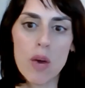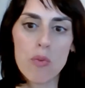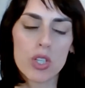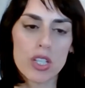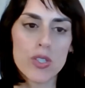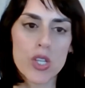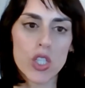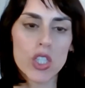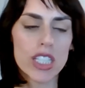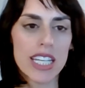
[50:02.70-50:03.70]
And we're also
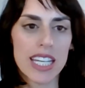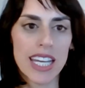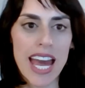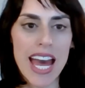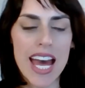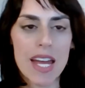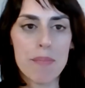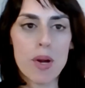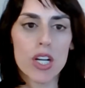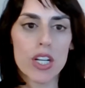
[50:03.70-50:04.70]
looking at
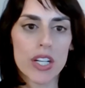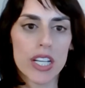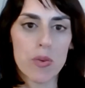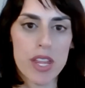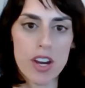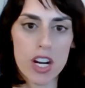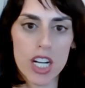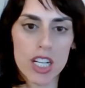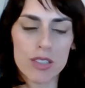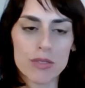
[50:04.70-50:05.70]
partnering with
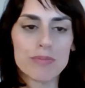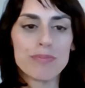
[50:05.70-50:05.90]
our